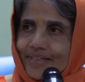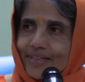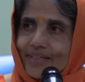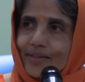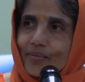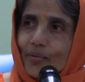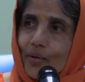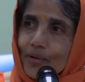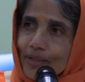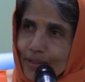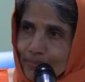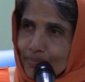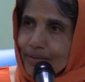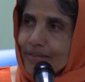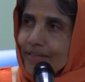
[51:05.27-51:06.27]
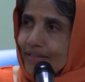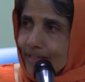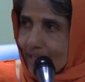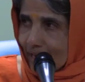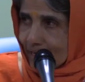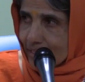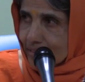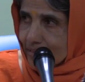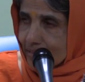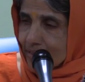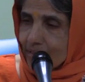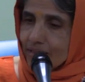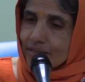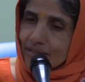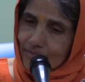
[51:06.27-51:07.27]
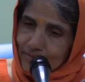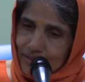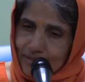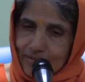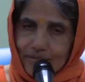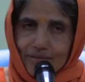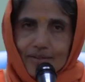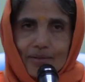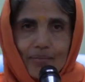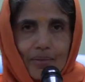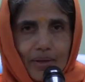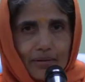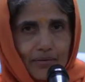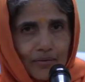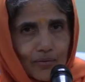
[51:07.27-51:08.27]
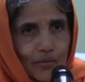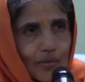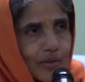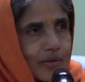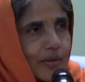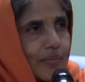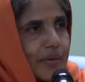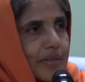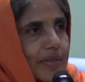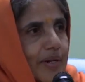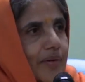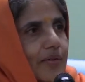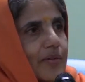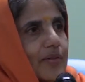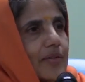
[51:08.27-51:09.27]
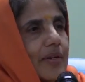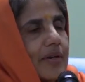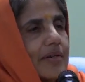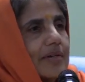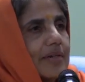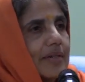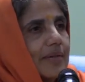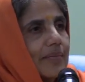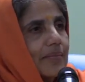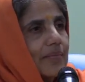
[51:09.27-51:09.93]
He woke up at the end, he went to sleep as soon as the mantra was chanted.